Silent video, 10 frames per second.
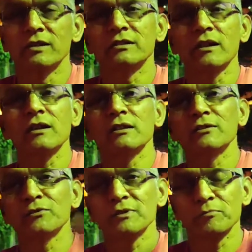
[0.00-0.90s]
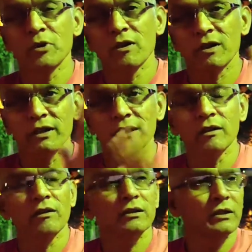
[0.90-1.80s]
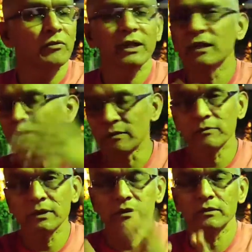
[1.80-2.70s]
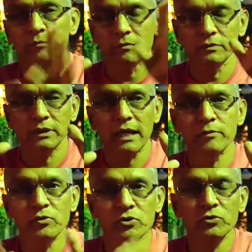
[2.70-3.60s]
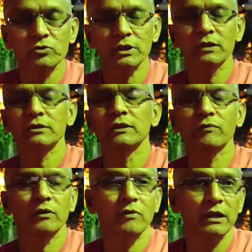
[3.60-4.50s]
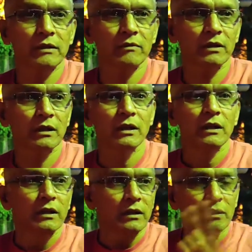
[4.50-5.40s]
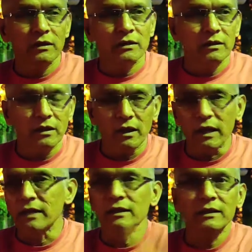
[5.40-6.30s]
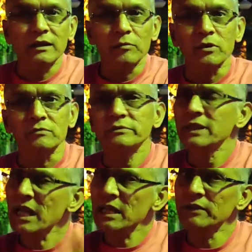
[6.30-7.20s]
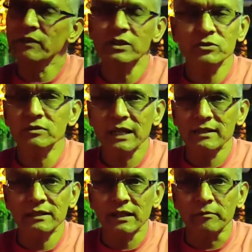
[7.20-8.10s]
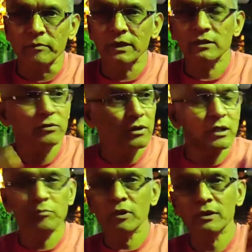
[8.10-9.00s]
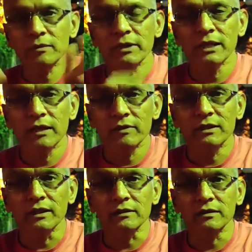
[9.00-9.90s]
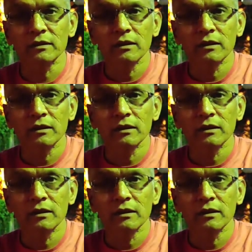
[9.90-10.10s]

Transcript: It's not that no morning or evening or some time you choose and sit for 1 hour and then come out. Yeah, it feels good at that time because you are not bothered by any of the things.